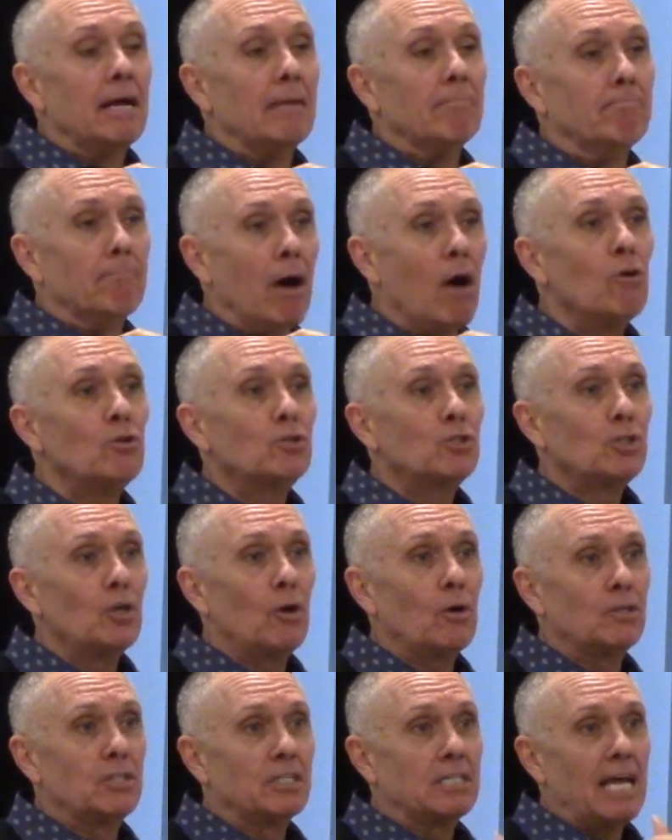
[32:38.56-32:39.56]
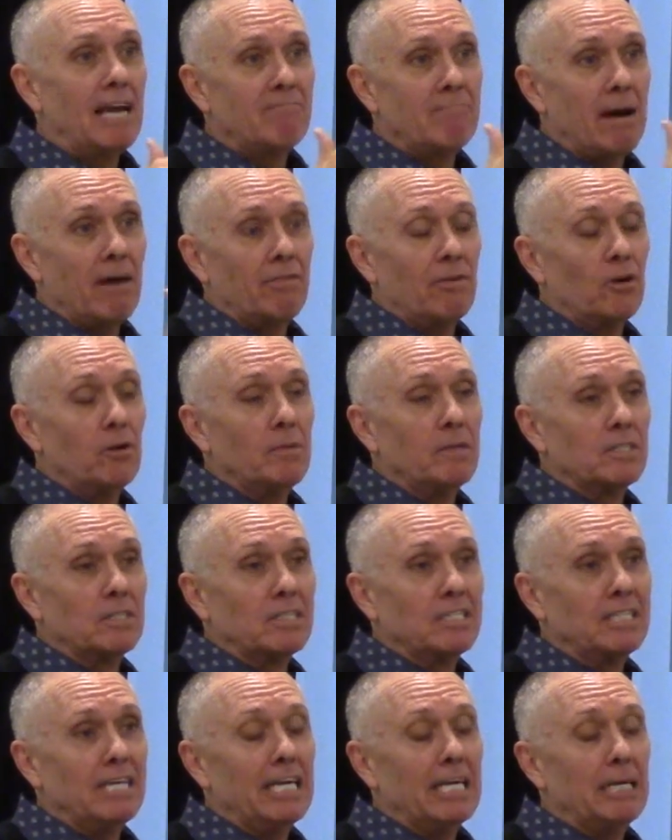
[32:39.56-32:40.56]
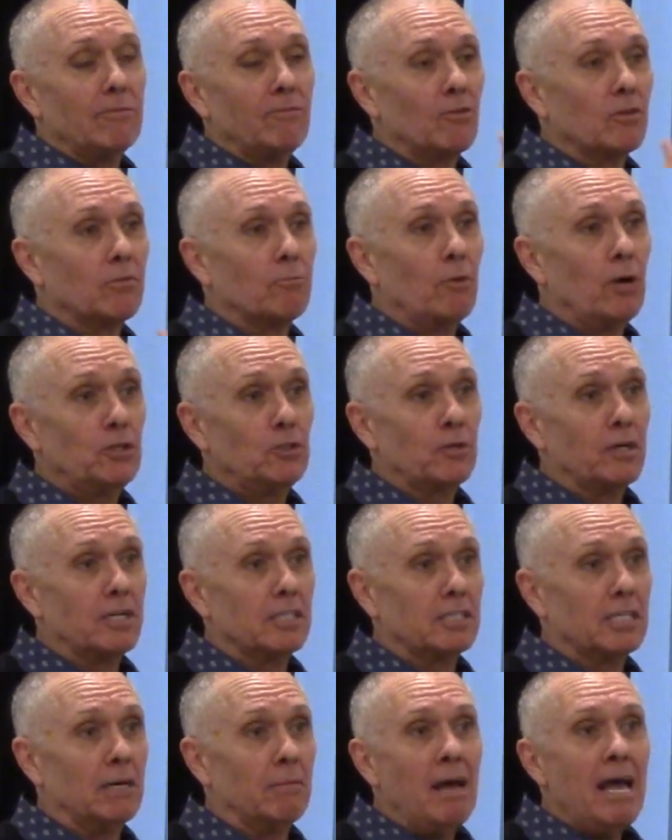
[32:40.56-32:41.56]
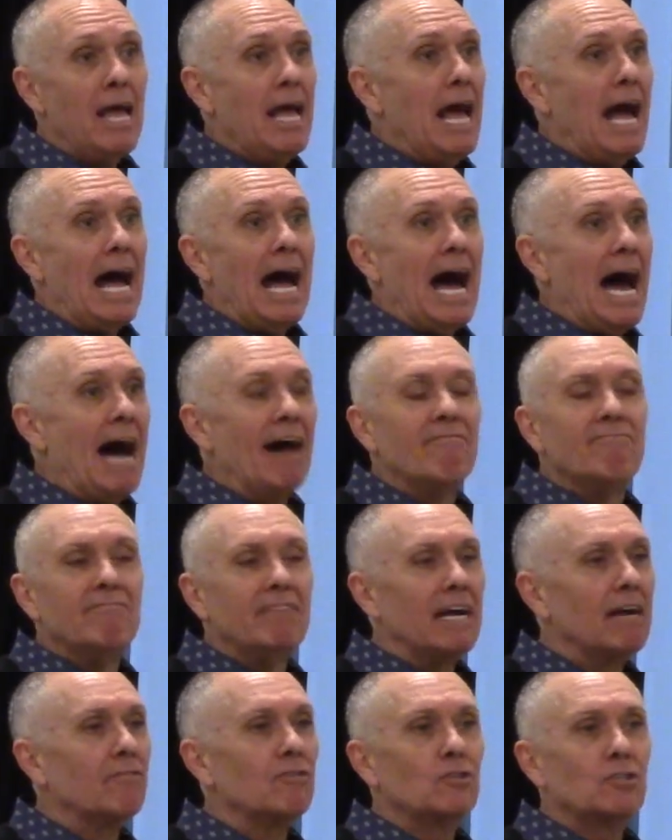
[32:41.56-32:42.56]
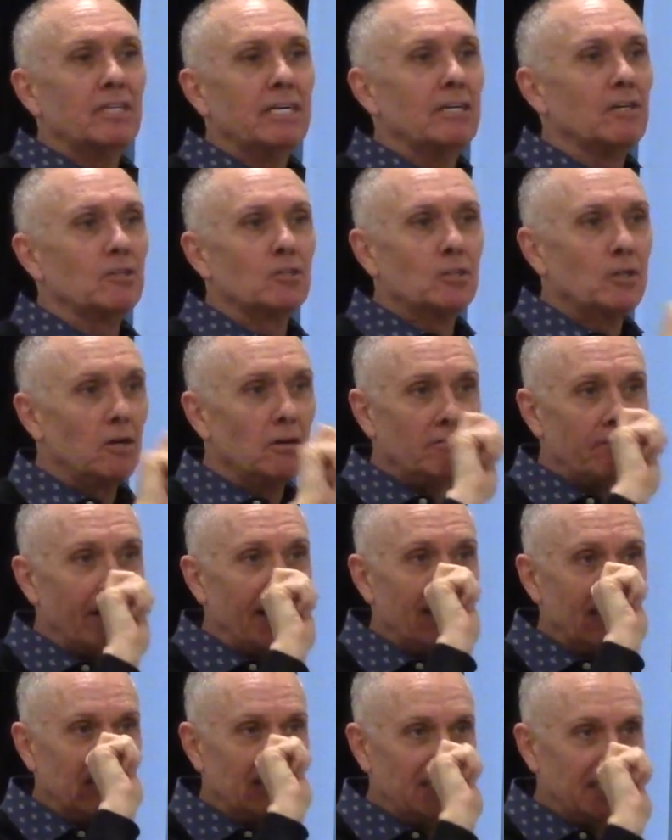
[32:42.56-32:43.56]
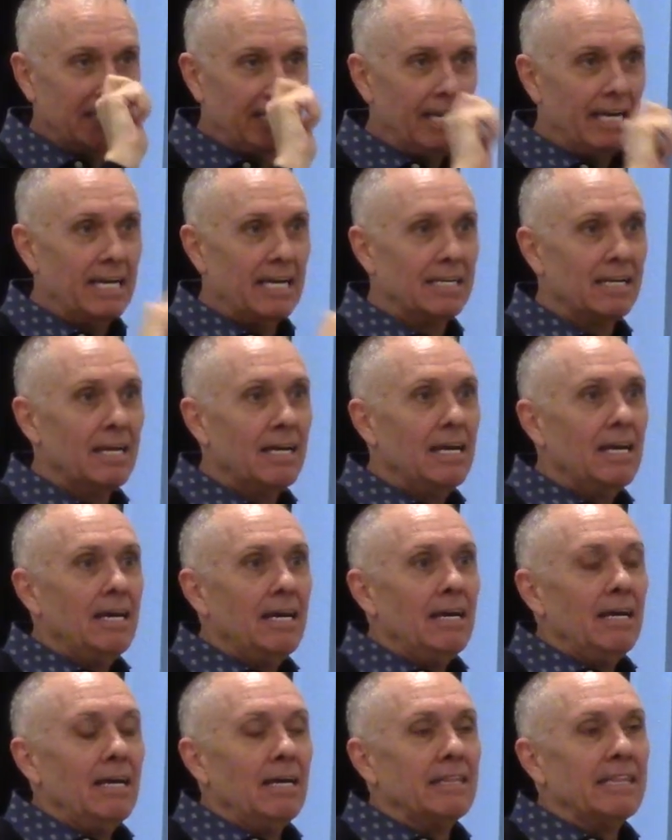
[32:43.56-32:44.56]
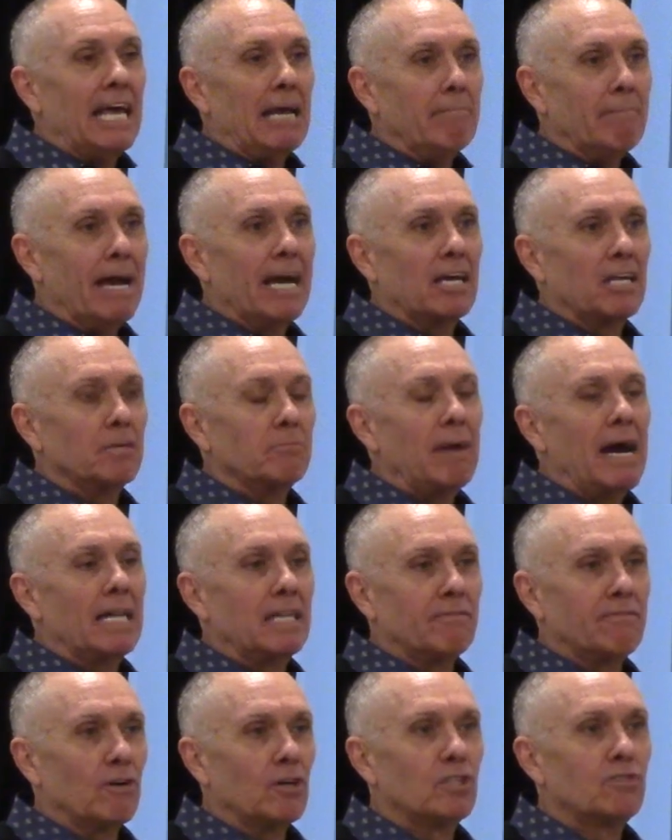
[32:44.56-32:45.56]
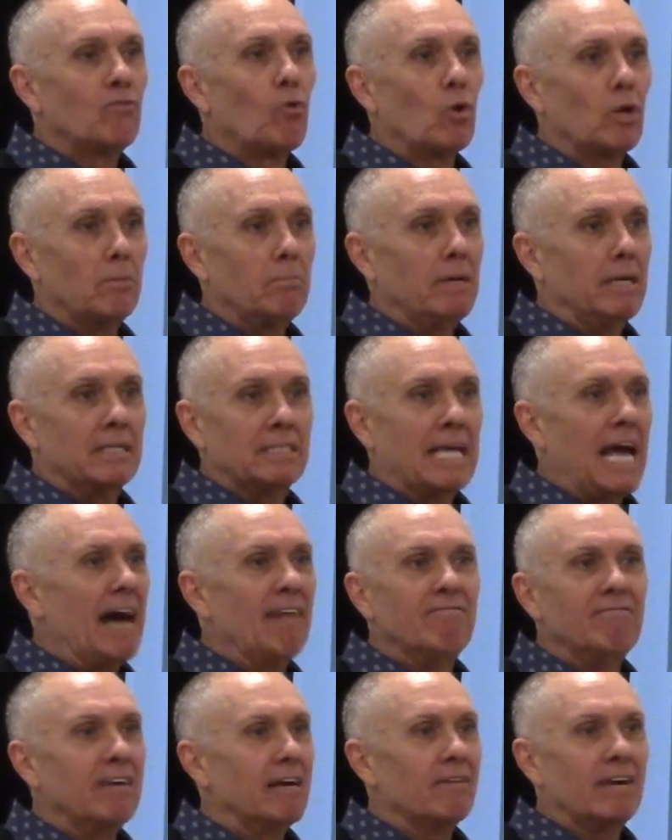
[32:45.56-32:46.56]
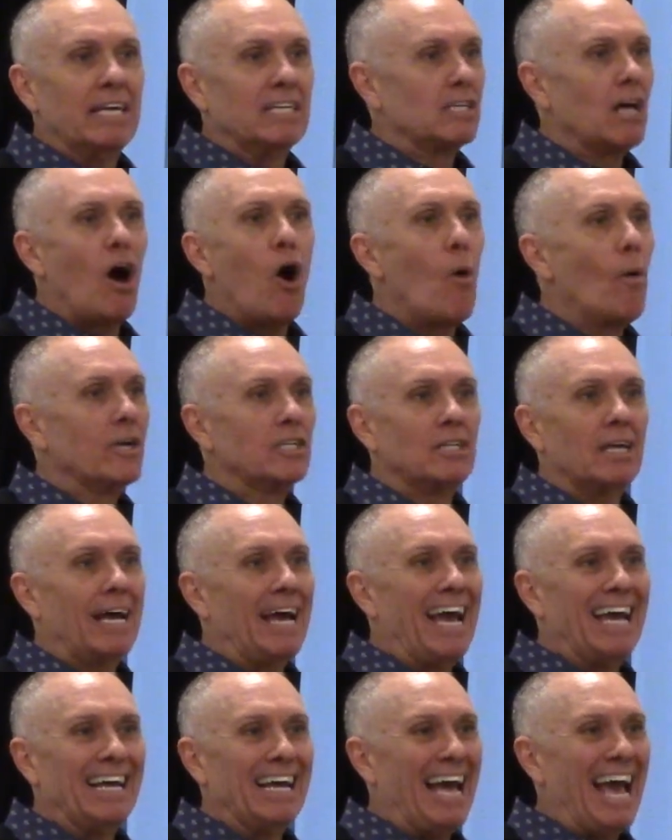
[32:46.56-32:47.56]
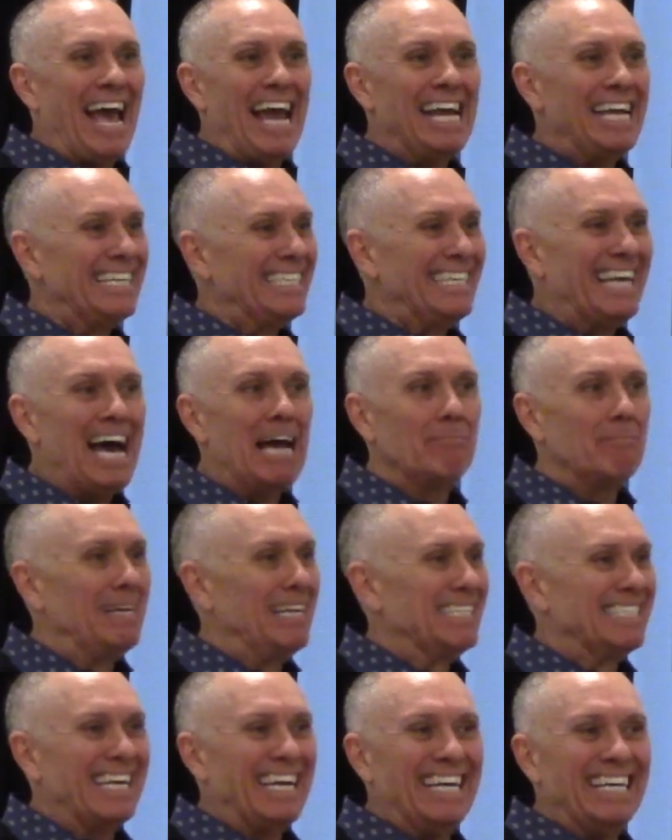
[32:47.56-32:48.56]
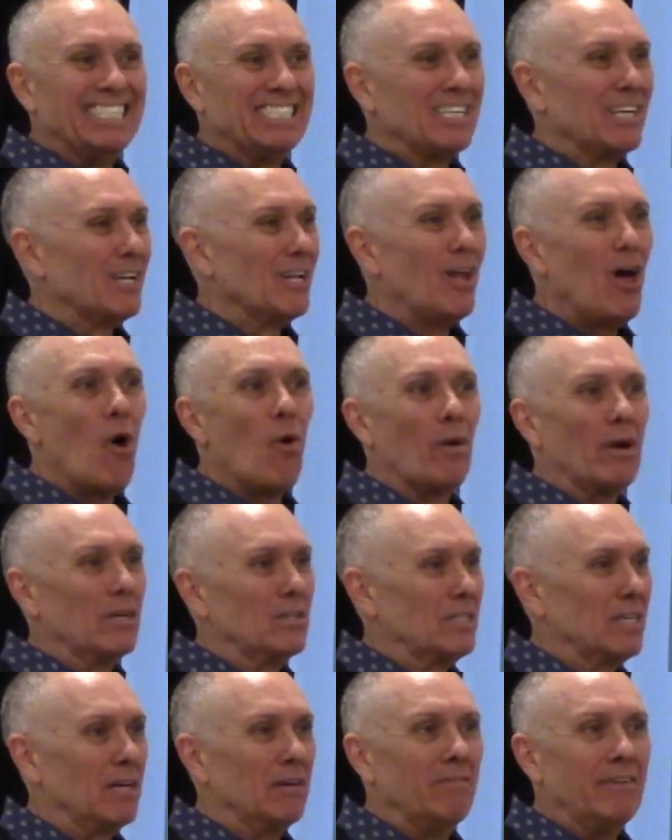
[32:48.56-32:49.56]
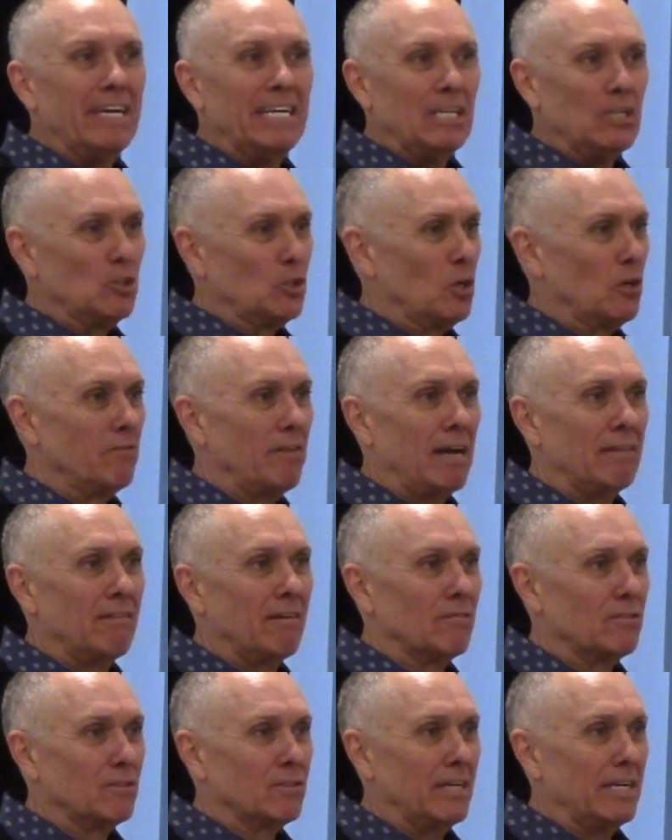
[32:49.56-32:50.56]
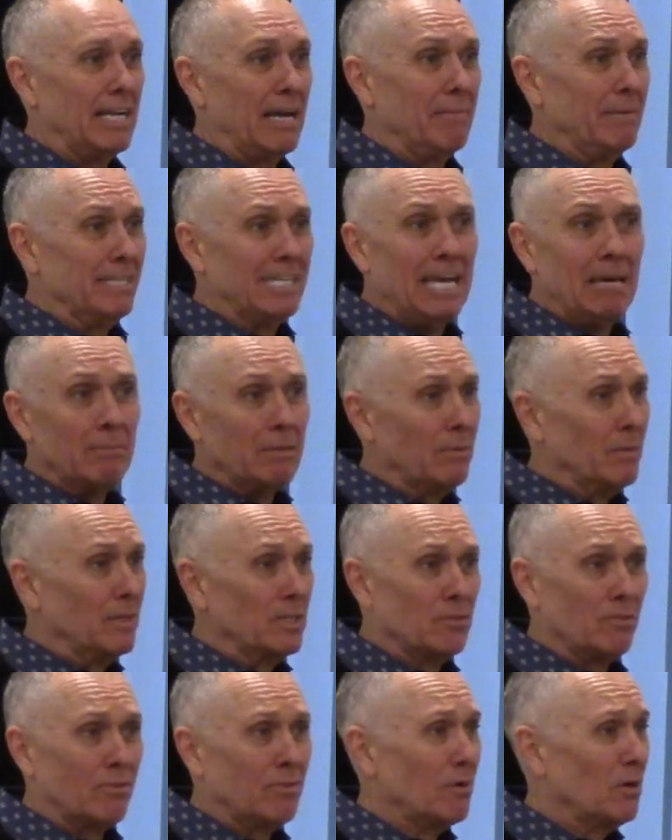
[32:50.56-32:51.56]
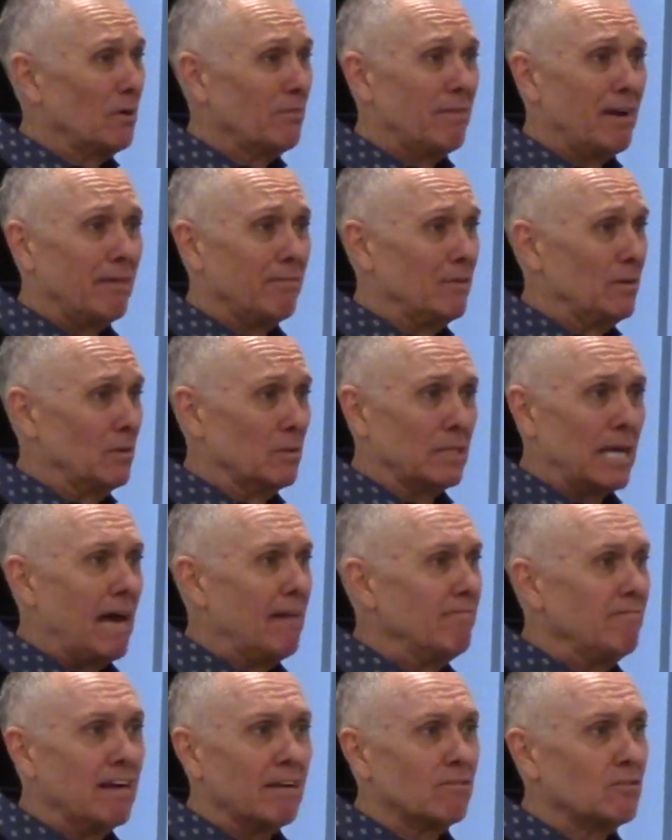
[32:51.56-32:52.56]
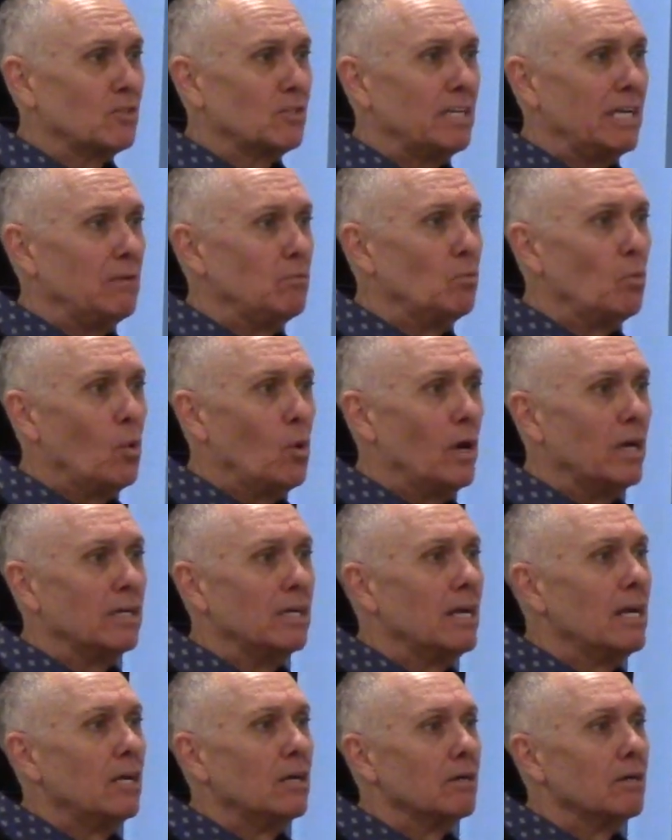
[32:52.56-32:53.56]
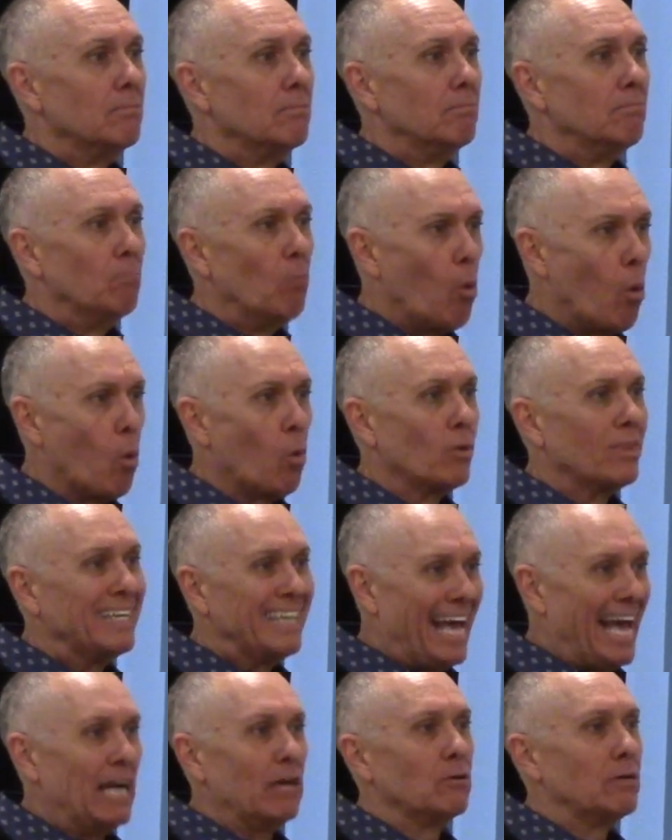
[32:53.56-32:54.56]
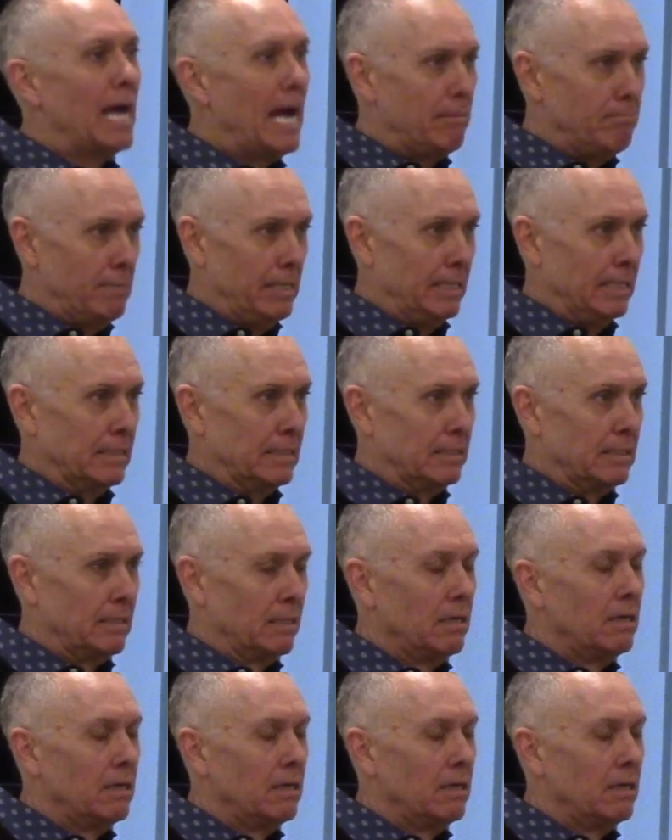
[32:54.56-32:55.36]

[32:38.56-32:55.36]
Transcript: Most churches have about 30 minutes of singing for the preacher gets up. I've never seen a survey that said they make up their mind in the first 40 minutes. I've never, it's always, eight, nine minutes is the longest of any survey I've ever seen. I've been keeping up with this for 35 years. I've never seen one more than eight or nine minutes.